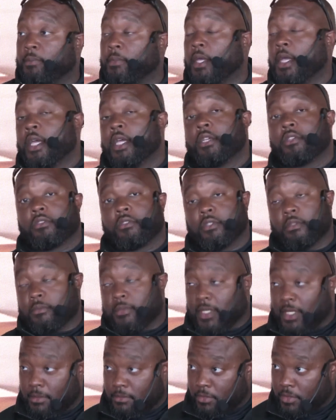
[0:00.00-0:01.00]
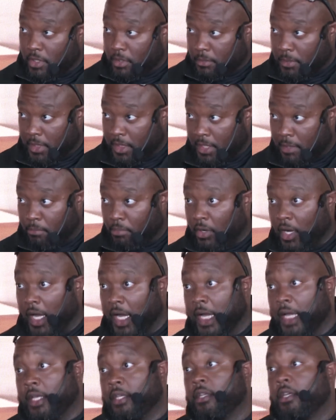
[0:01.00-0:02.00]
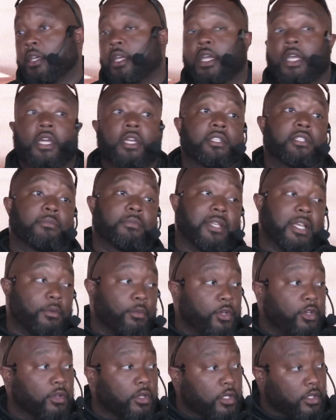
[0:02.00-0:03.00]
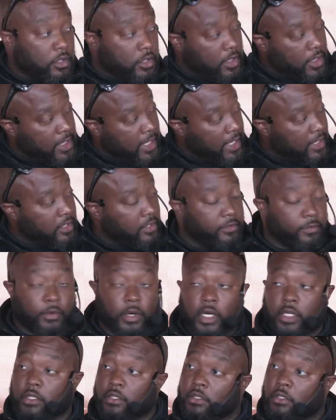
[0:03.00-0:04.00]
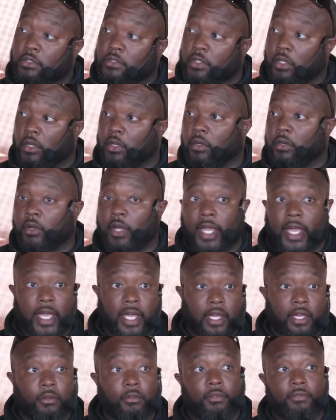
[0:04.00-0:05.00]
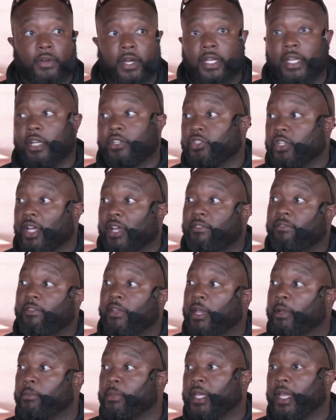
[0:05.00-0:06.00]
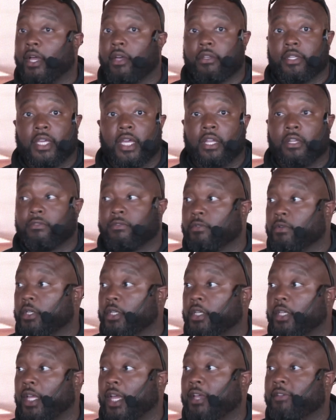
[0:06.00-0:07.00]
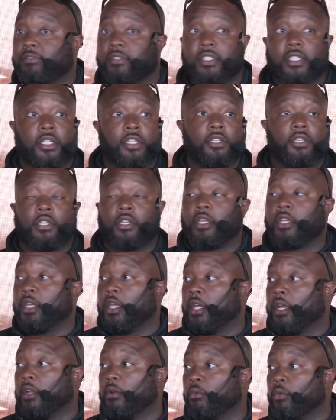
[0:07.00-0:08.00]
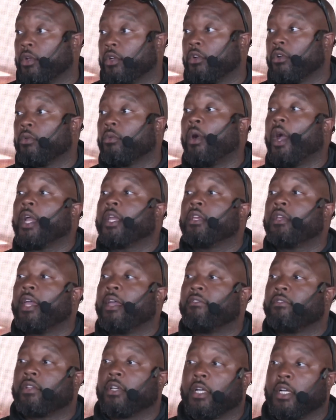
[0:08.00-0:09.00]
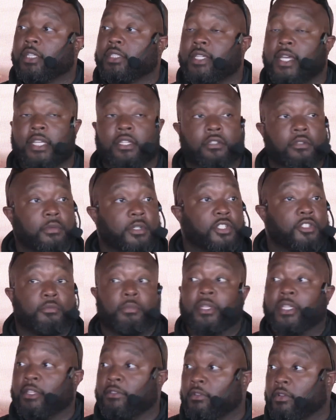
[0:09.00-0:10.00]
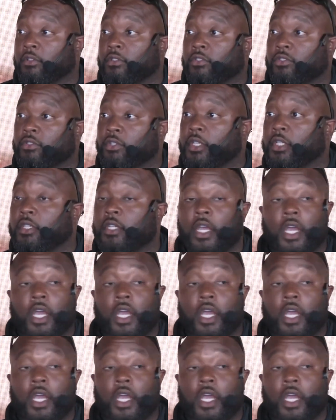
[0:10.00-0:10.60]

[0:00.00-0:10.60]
So sometimes we talk about that pride. Sometimes we do a little detective work. So, hey, we find out you got family out in California that haven't seen you in a year, wondering why you haven't contacted them because you've been living on the street.